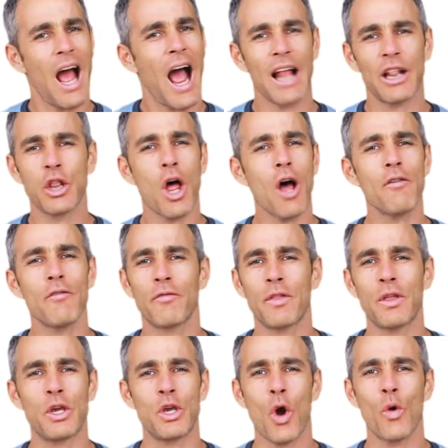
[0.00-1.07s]
I
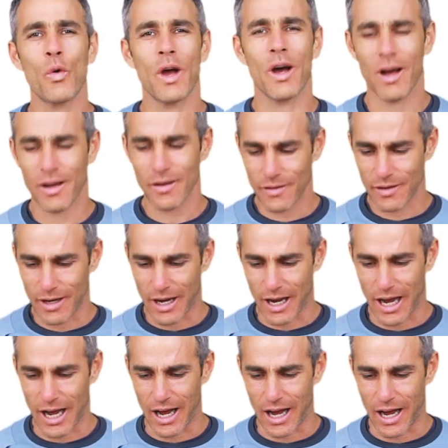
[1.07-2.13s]
love the yoga
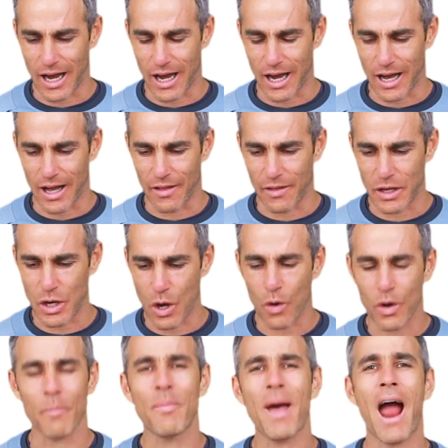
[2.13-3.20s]

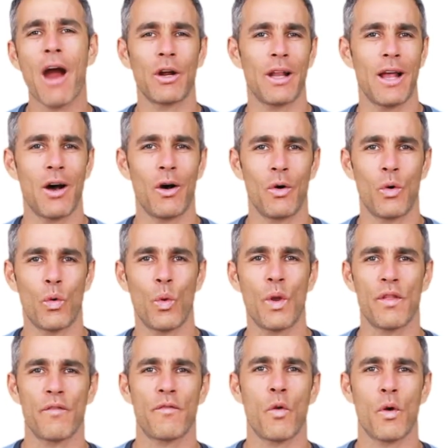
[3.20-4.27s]
parallel
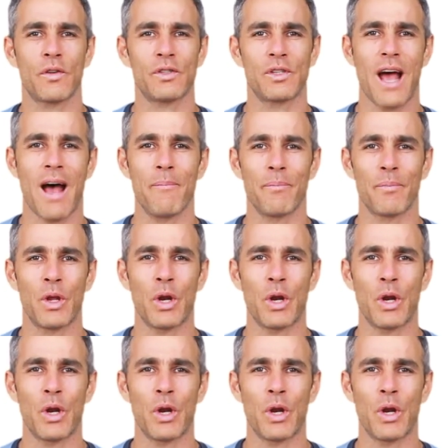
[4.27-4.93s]
with the fourth step.